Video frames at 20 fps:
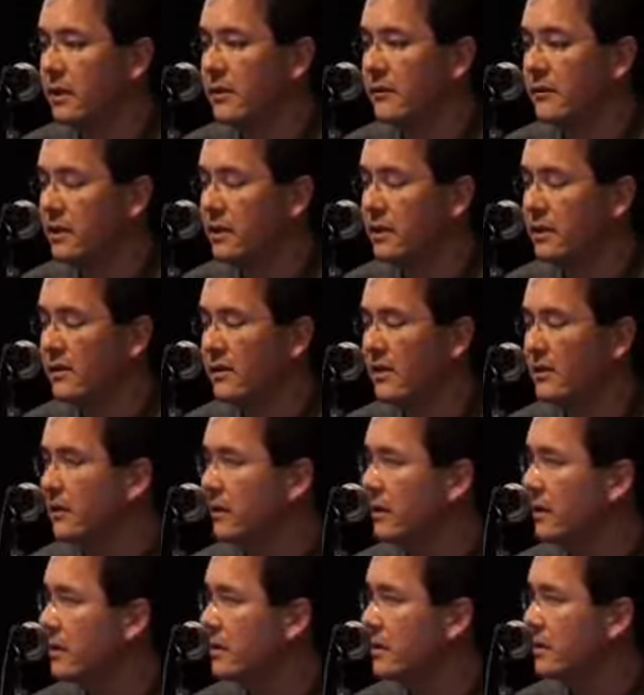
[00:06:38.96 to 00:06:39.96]
feel it's
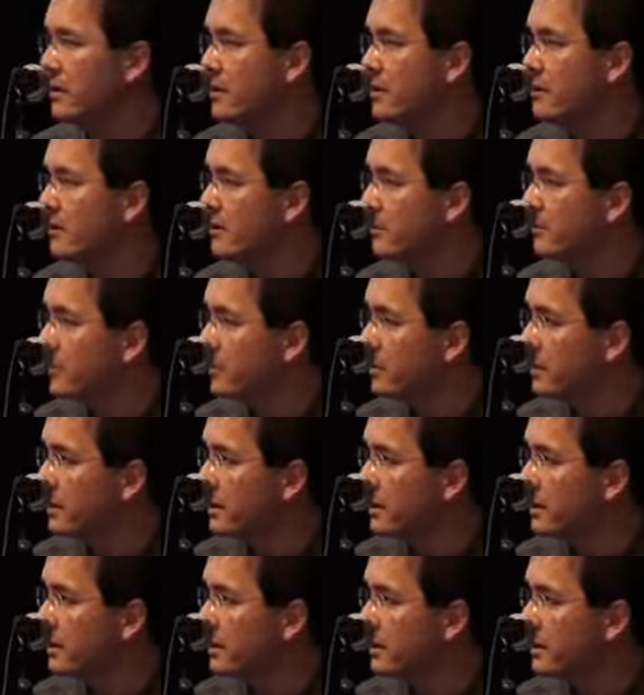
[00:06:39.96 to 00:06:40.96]
unlikely I'll do a book
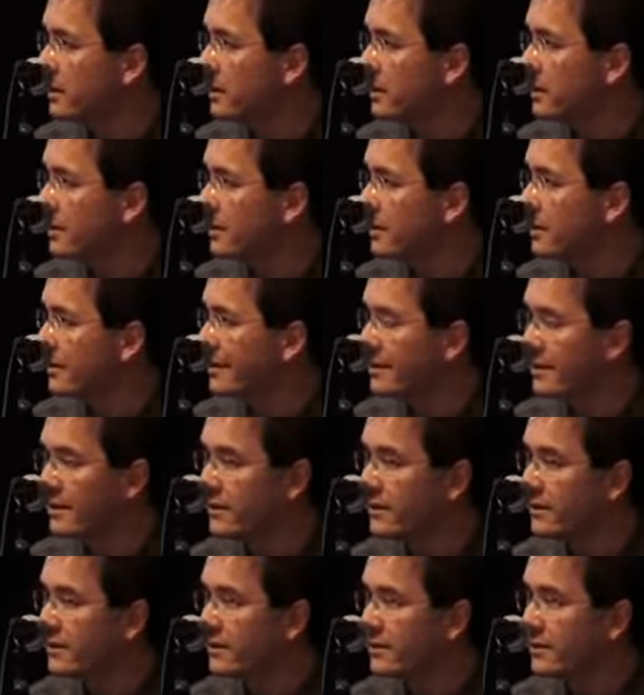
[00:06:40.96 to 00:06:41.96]
like that again
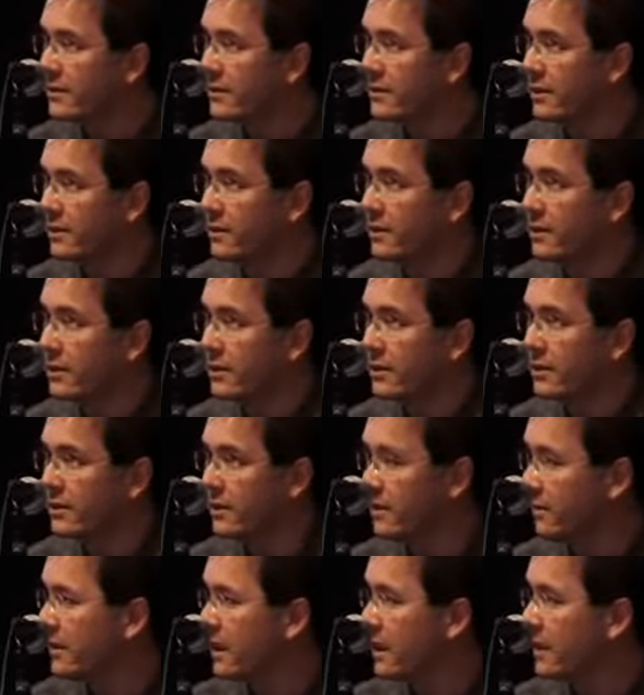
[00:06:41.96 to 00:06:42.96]
unless there's a subject that
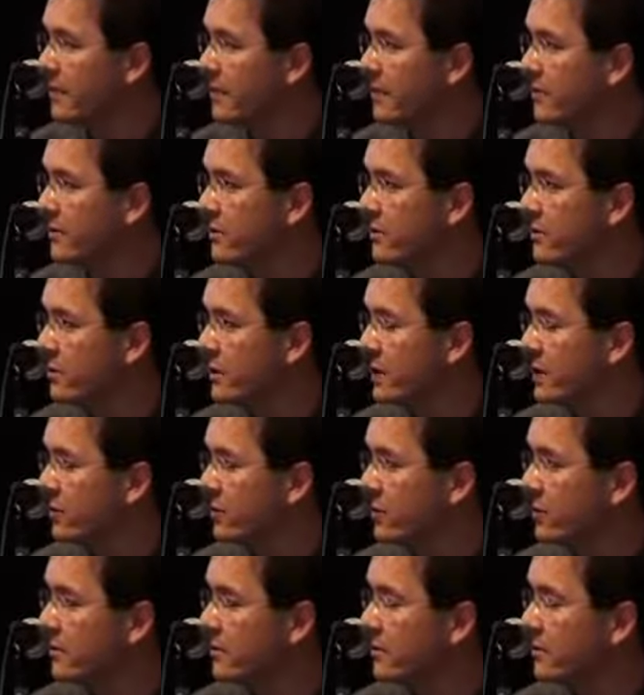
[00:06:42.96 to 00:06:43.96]
demands that
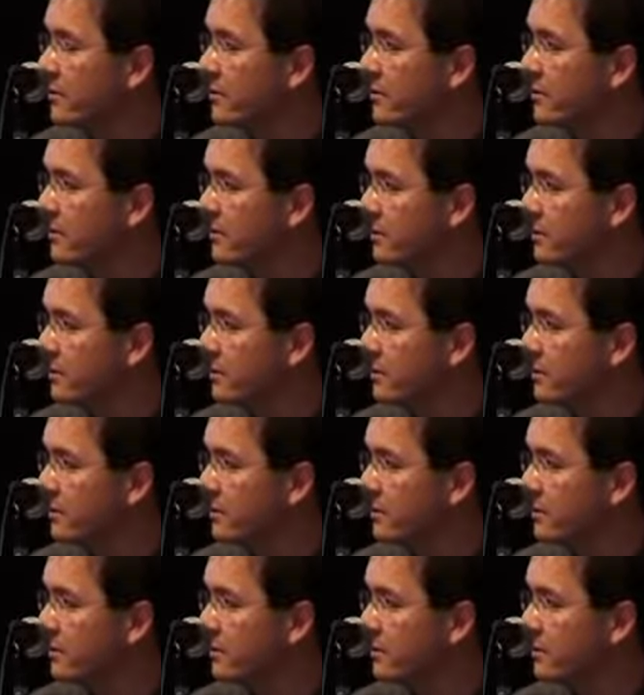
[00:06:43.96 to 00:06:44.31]
treatment.